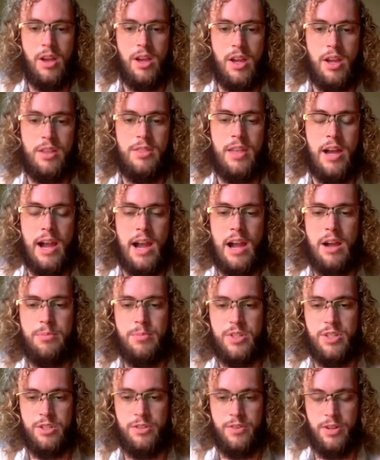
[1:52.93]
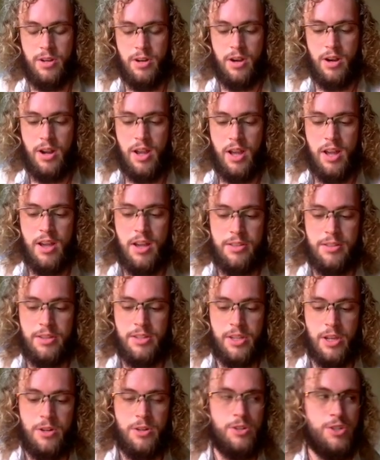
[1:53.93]
In the atmosphere,
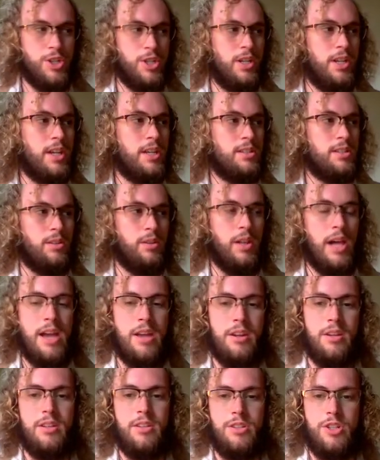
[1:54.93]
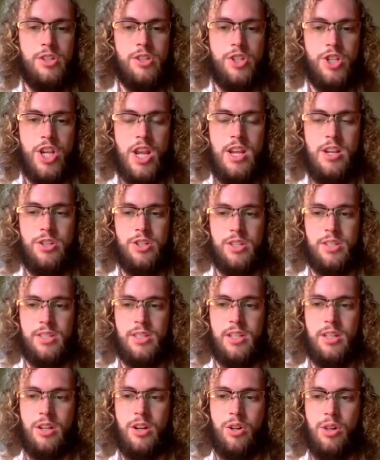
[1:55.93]
this energy has led to changes
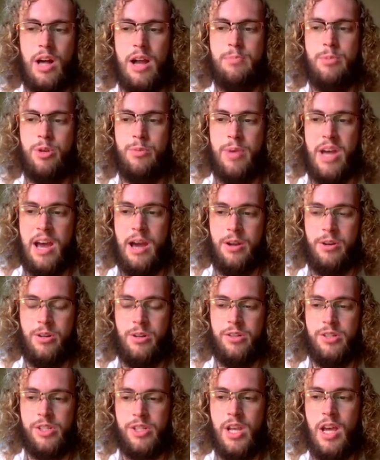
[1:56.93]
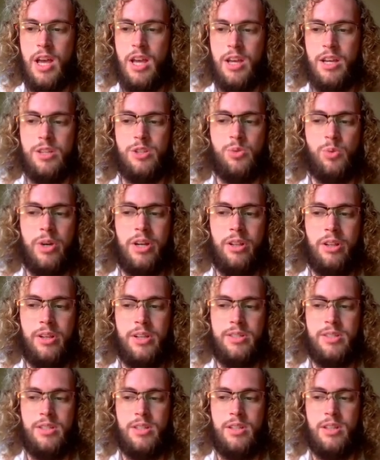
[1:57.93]
in climate patterns as well
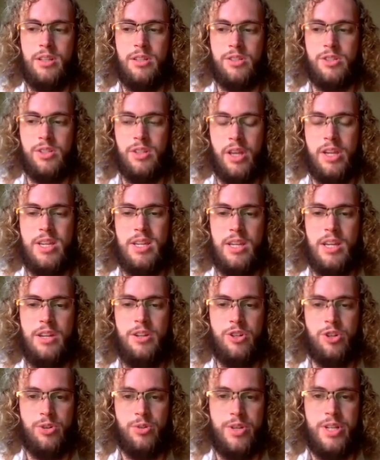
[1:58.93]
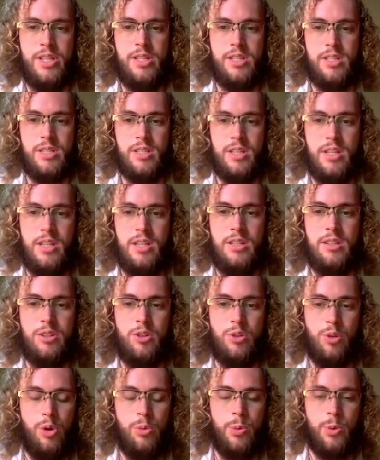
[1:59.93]
as a slight increase in
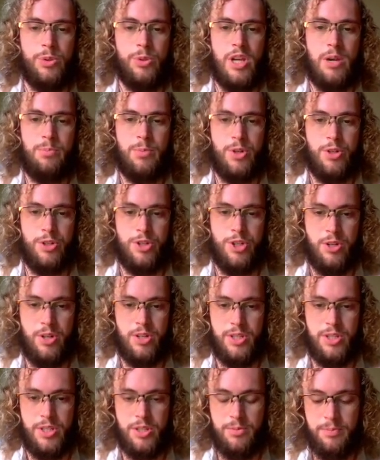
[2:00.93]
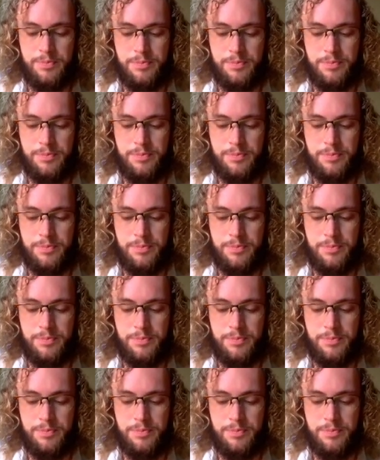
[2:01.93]
global temperatures.